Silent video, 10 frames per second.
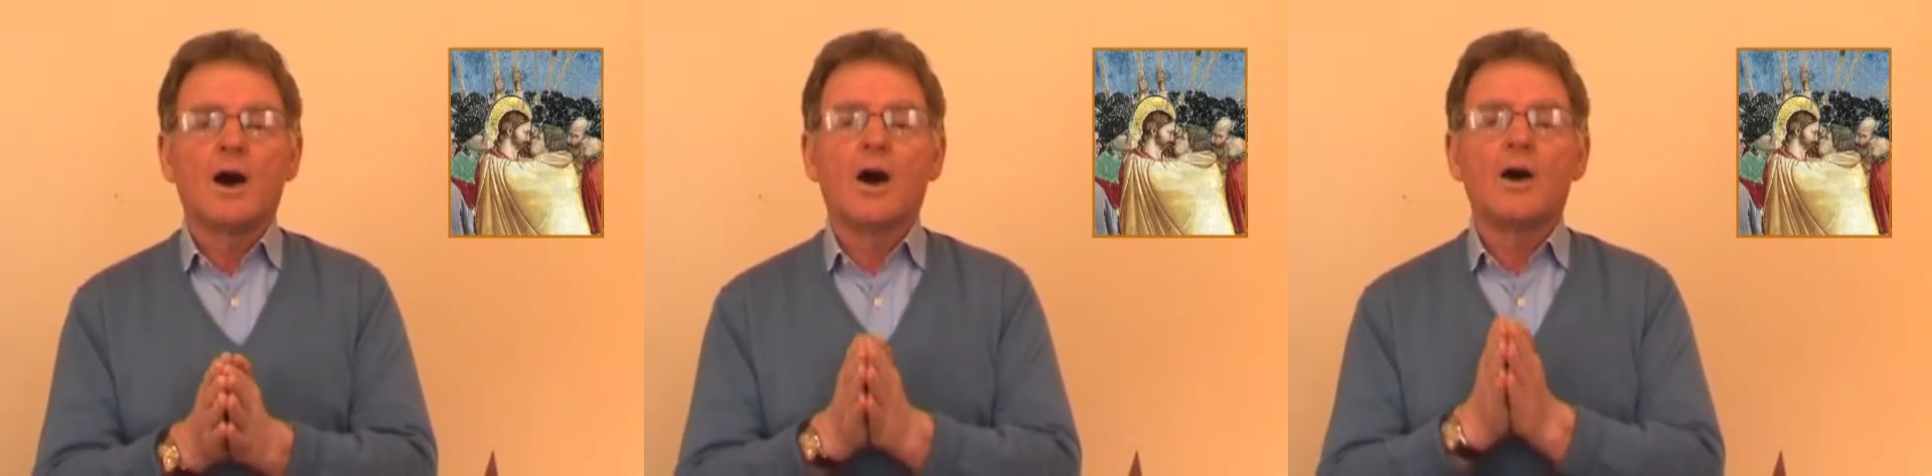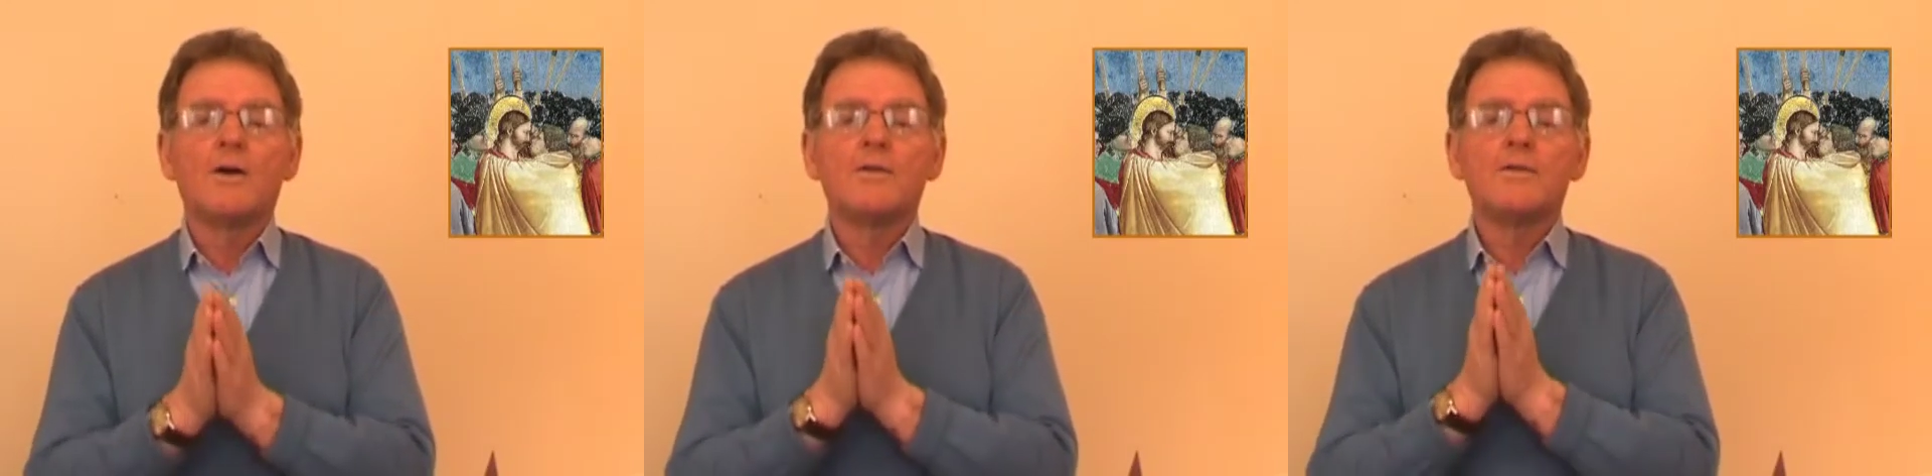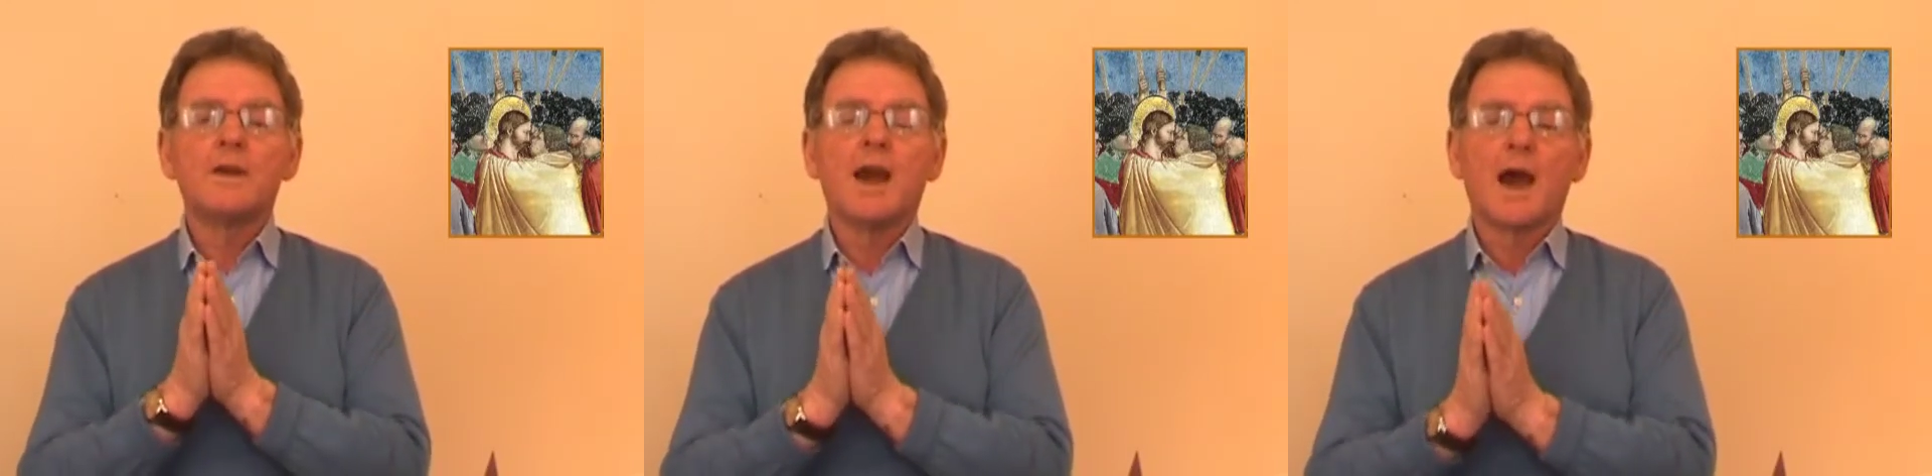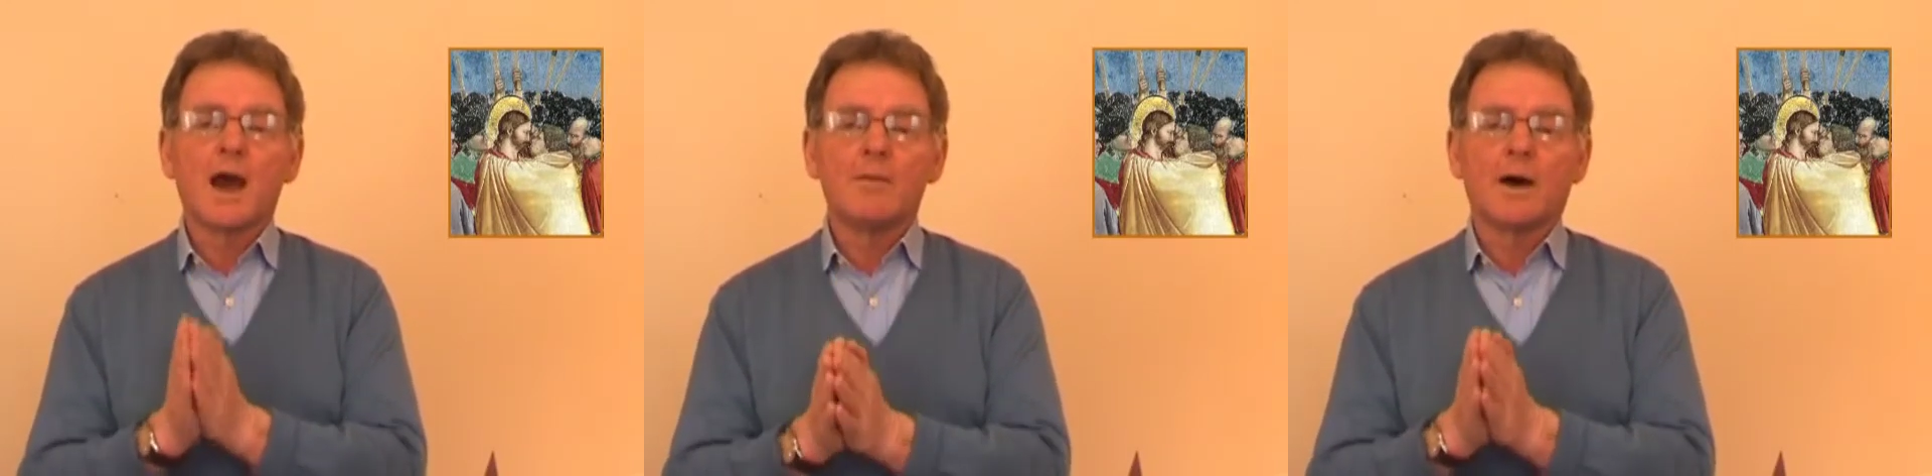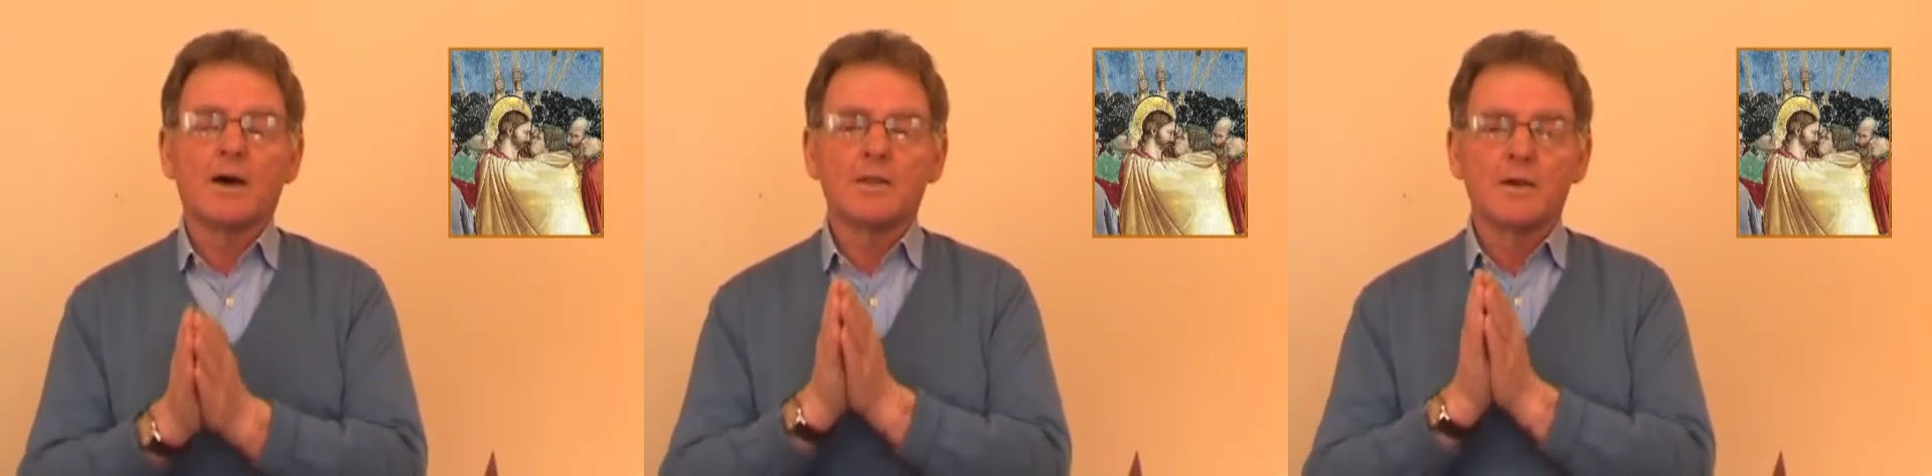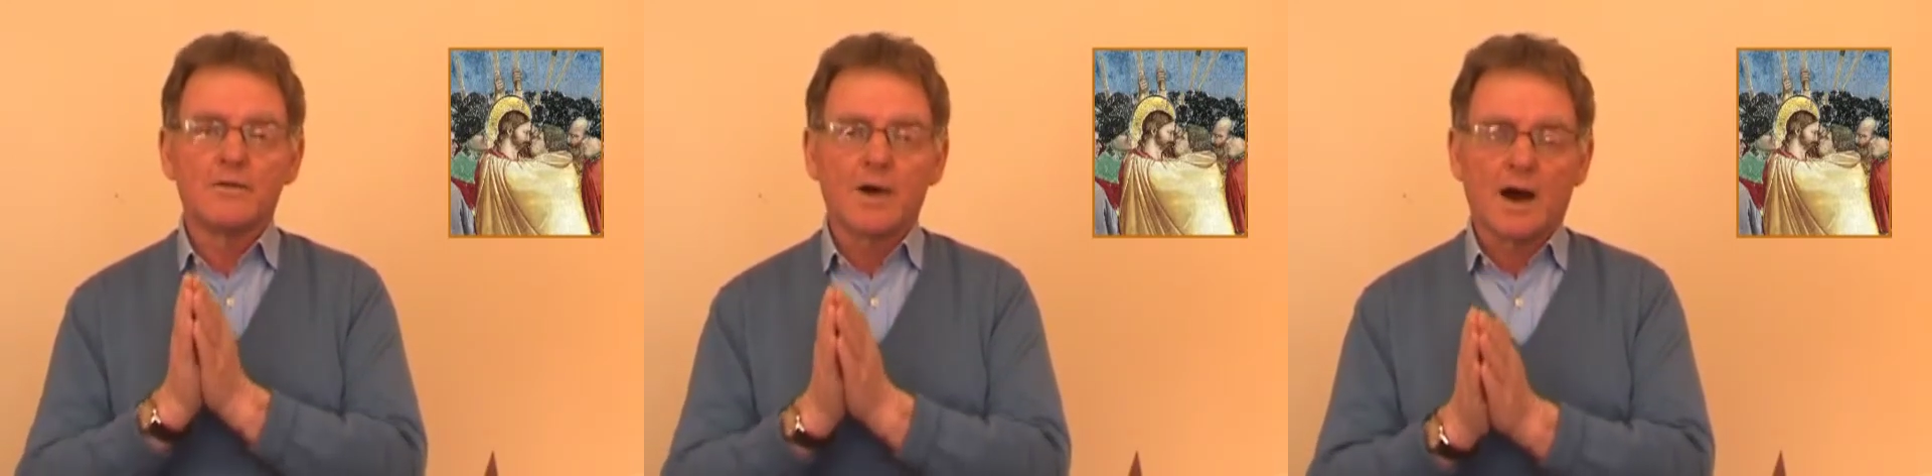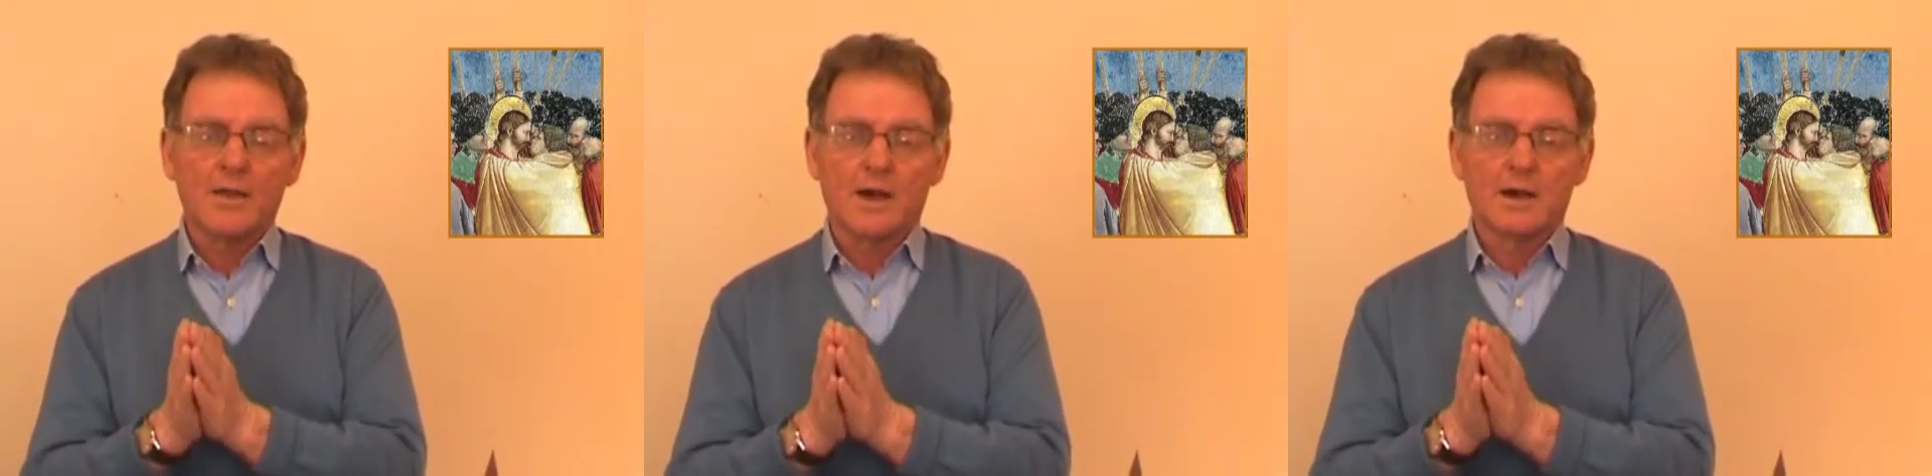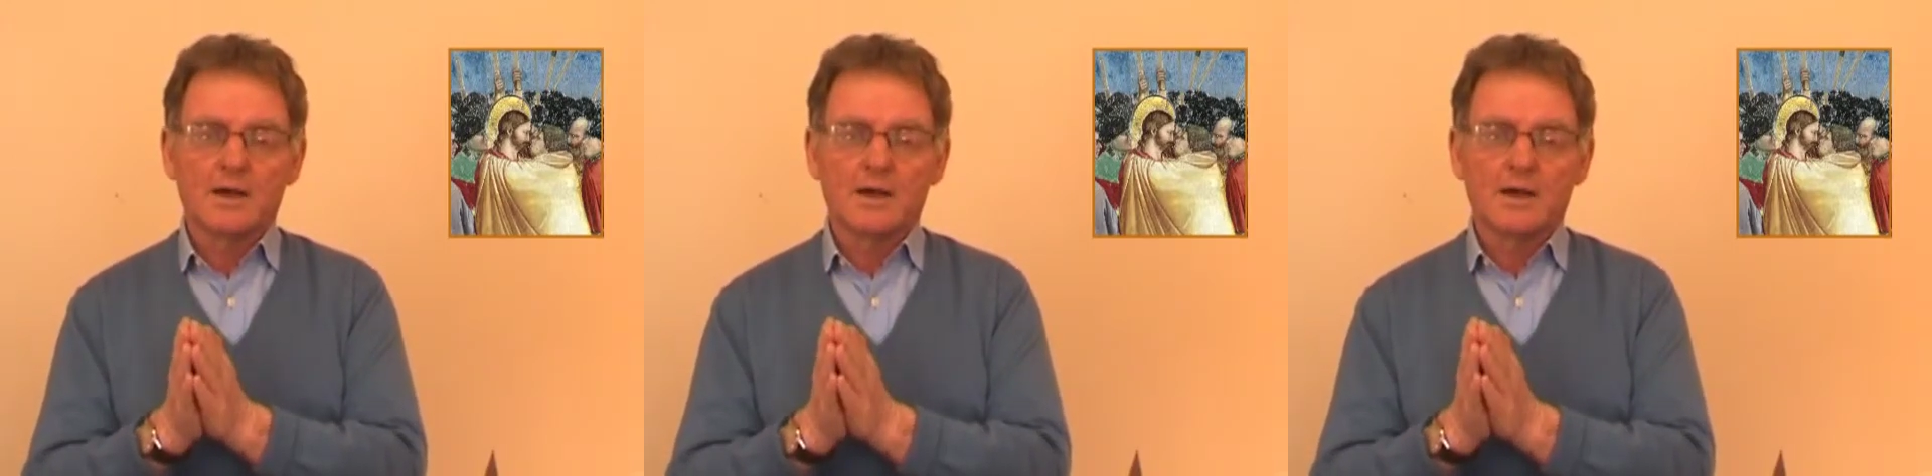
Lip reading: of the Abba, the Father.